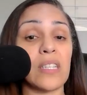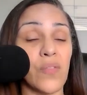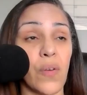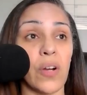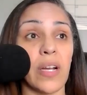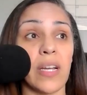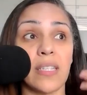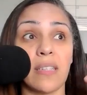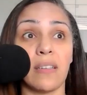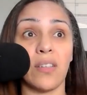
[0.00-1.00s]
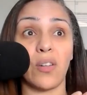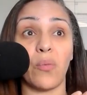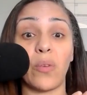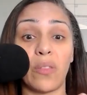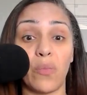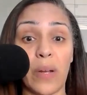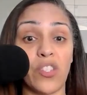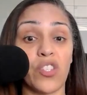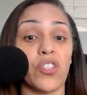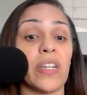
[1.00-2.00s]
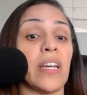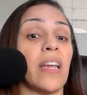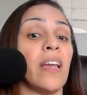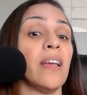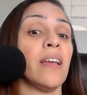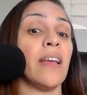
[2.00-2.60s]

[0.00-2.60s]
as far as, with the registry